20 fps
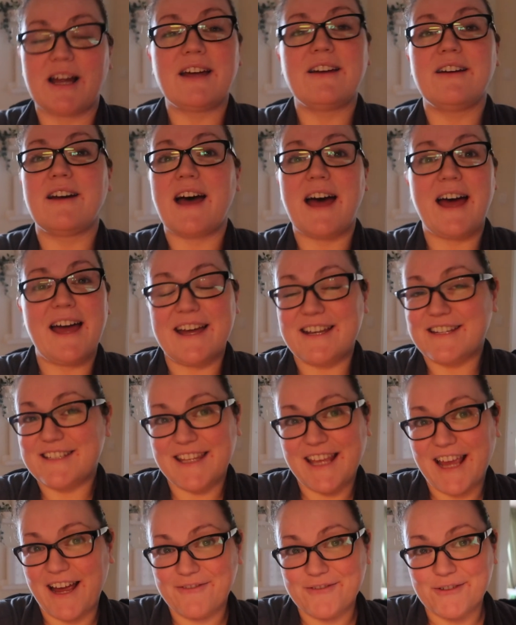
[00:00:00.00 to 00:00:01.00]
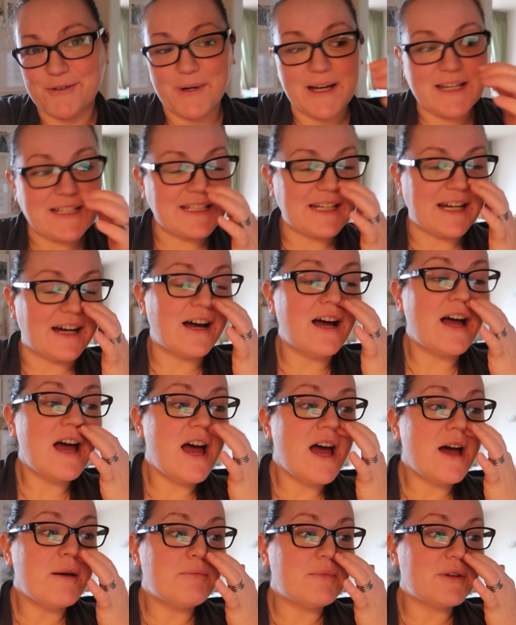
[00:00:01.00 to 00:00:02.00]
I actually have no idea.
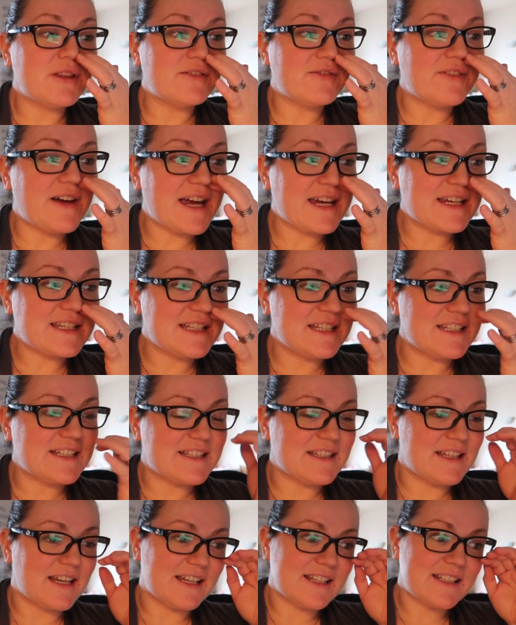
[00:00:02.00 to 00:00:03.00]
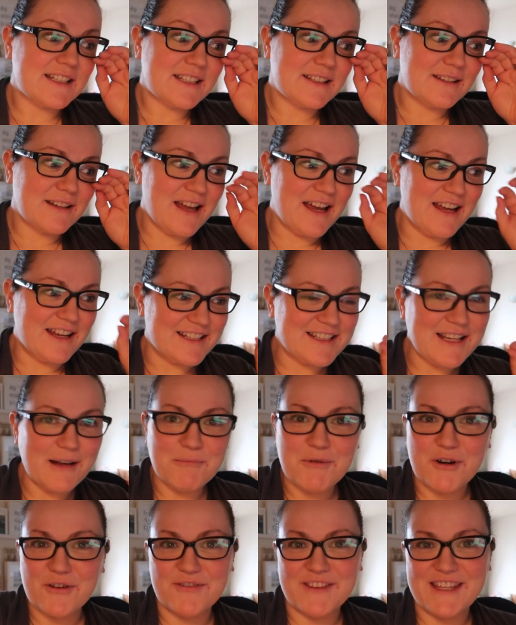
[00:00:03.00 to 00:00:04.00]
But the fact is that
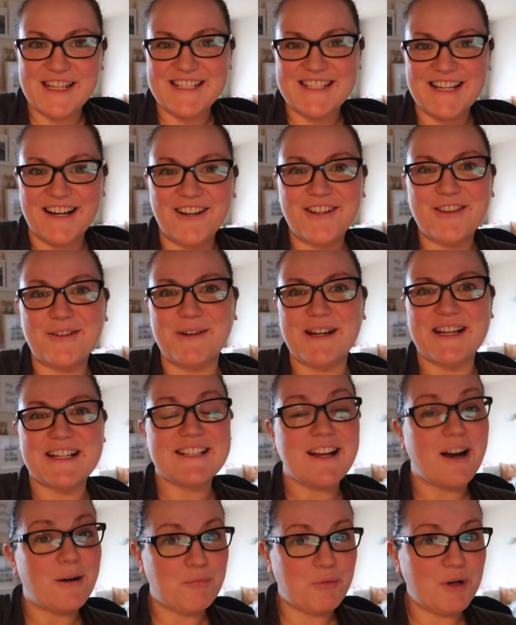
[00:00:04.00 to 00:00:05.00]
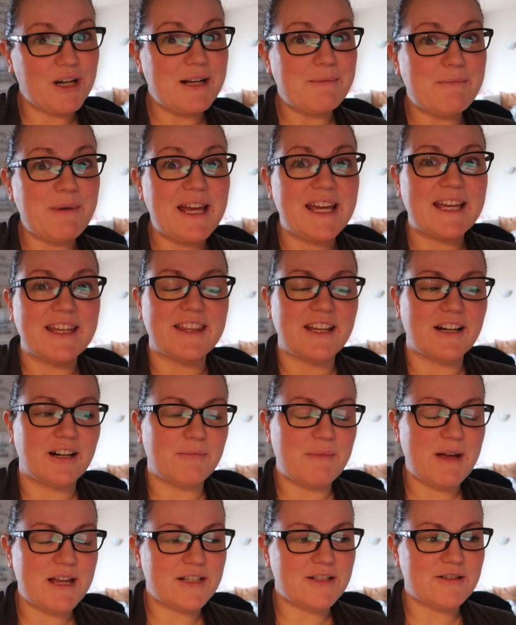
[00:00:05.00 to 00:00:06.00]
some of these earthquakes are pretty big. They are
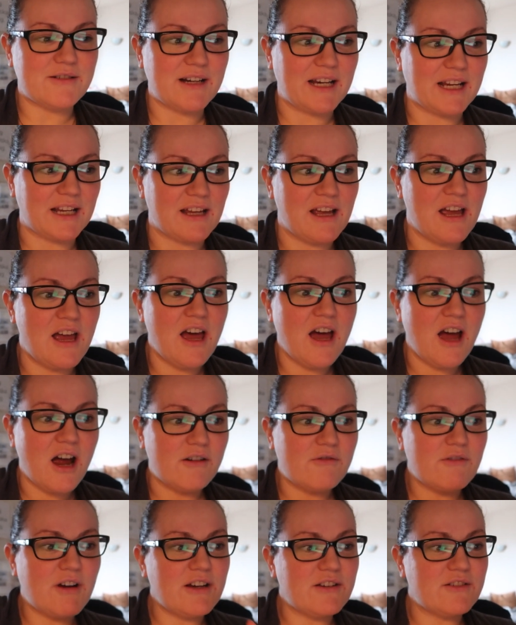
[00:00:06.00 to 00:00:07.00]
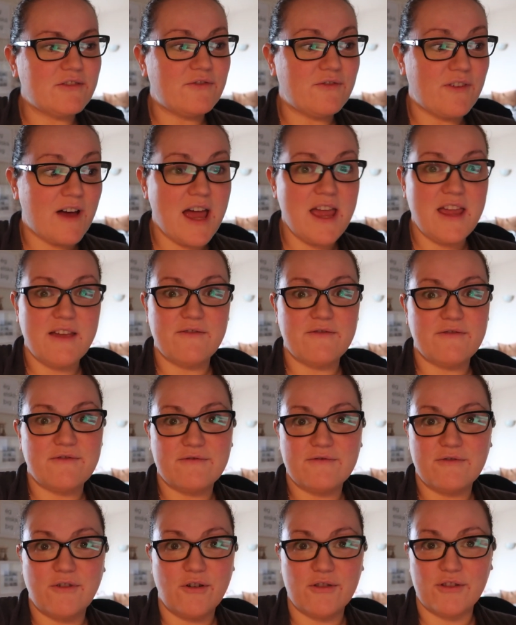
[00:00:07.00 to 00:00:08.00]
measuring around
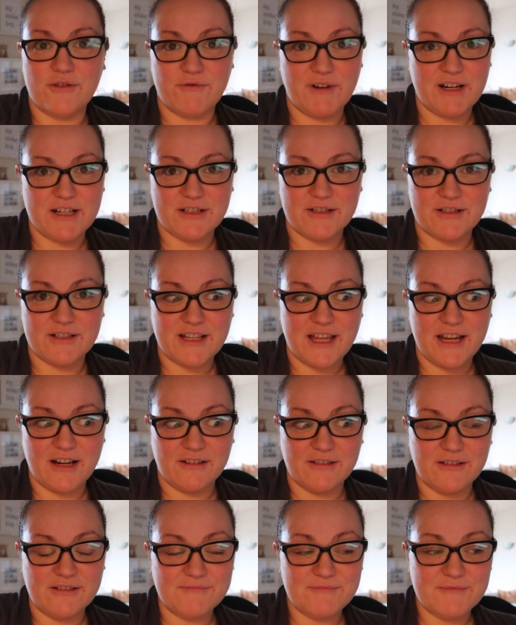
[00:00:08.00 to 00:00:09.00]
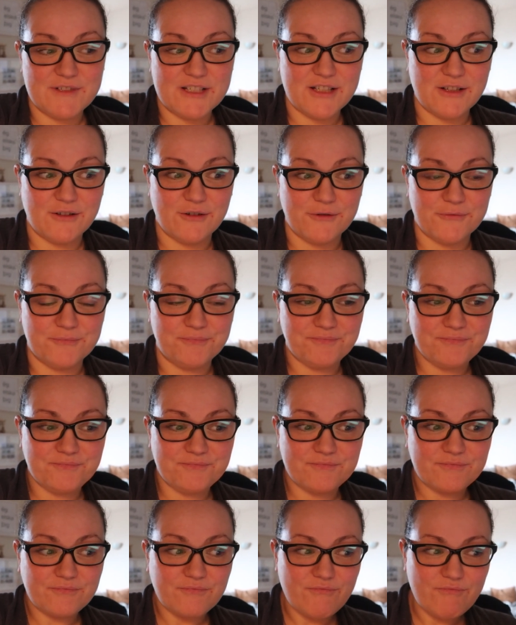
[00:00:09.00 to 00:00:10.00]
5 on the Richter scale. So
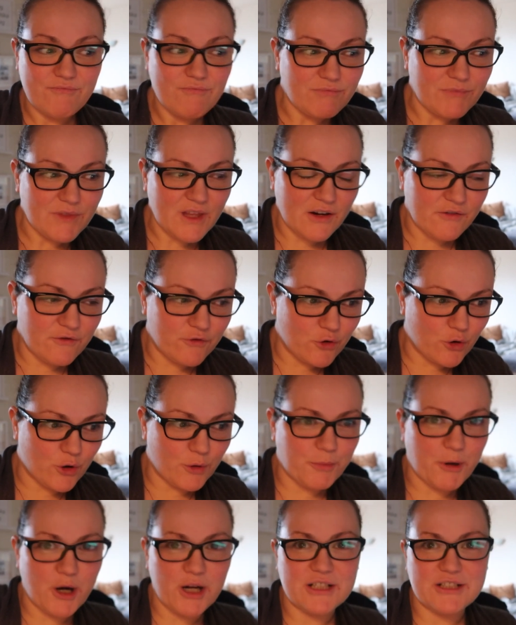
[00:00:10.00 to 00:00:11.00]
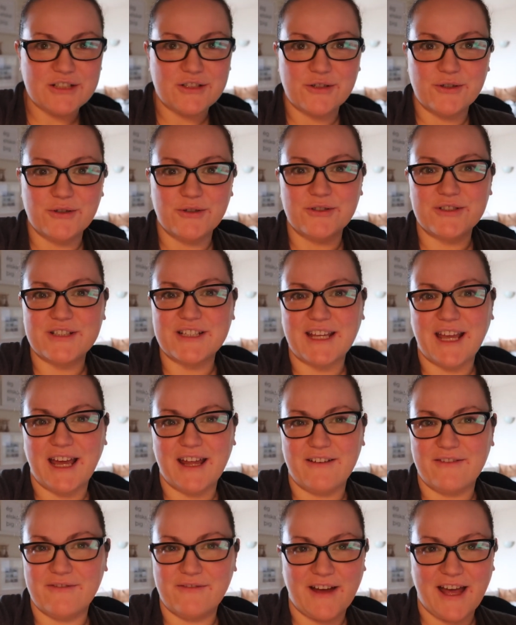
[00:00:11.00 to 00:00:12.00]
4.2 to
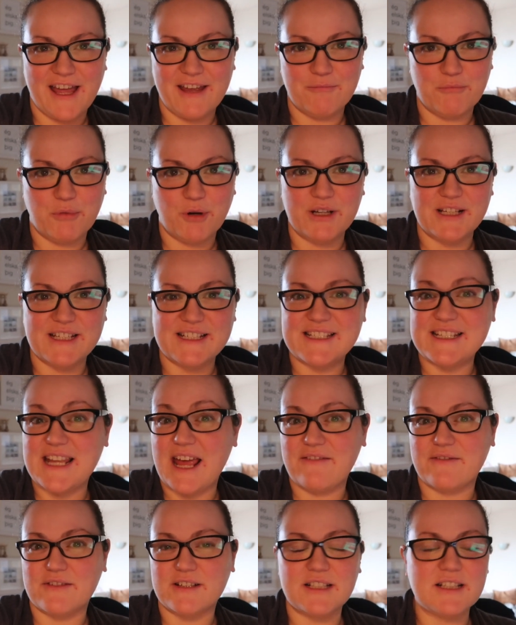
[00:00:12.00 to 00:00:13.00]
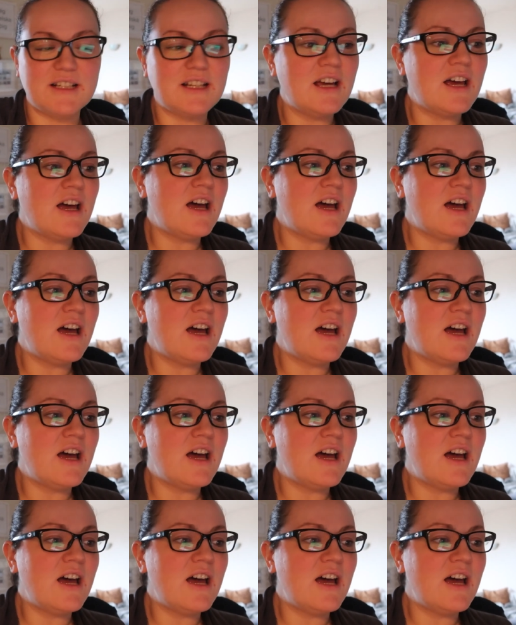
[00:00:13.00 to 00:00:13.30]
kind of 5.7.